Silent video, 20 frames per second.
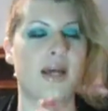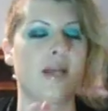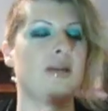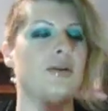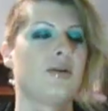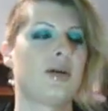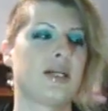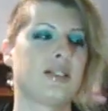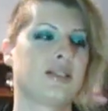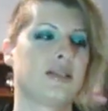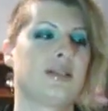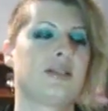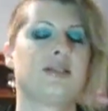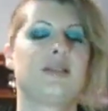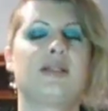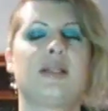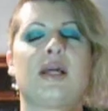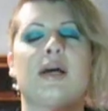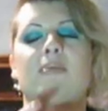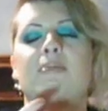and you guys are going to
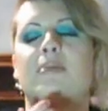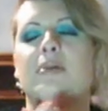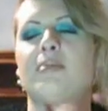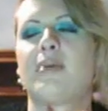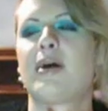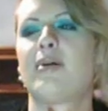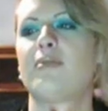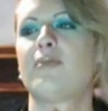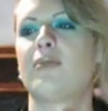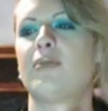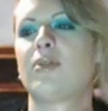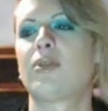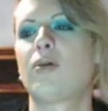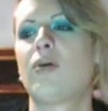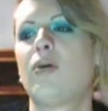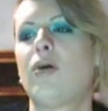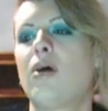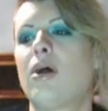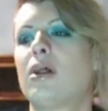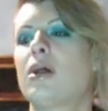see that in my, little
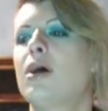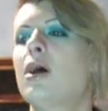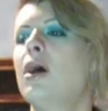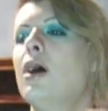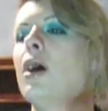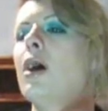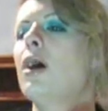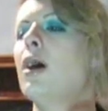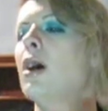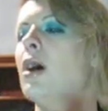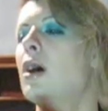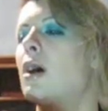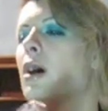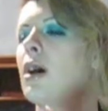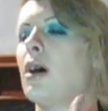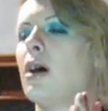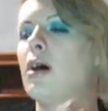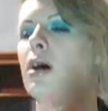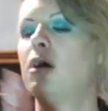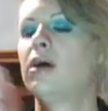haul.
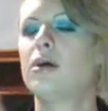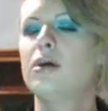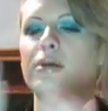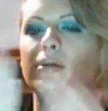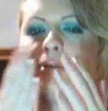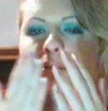Oh.